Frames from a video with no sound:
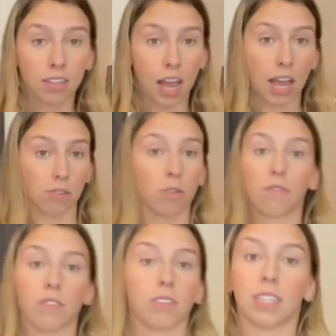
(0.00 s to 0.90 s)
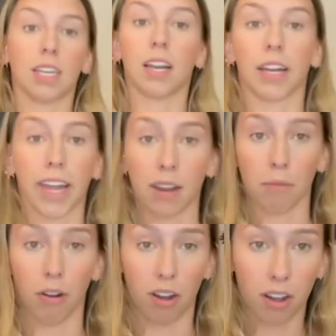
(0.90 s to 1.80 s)
I don't know if you can see it on
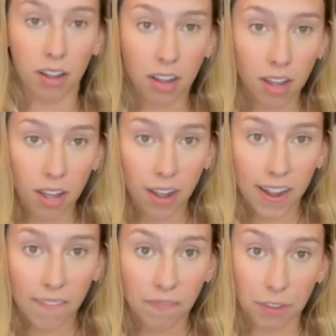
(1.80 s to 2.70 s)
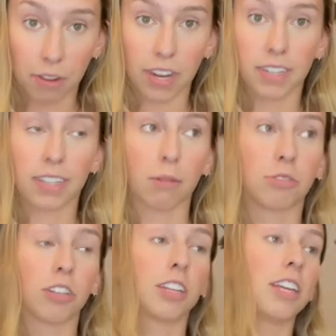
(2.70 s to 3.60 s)
camera. You can
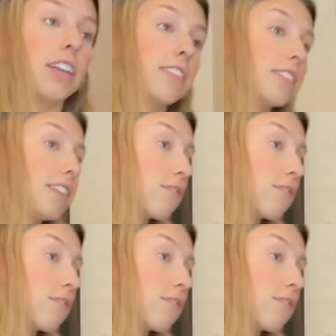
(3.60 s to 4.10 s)
exceptionally see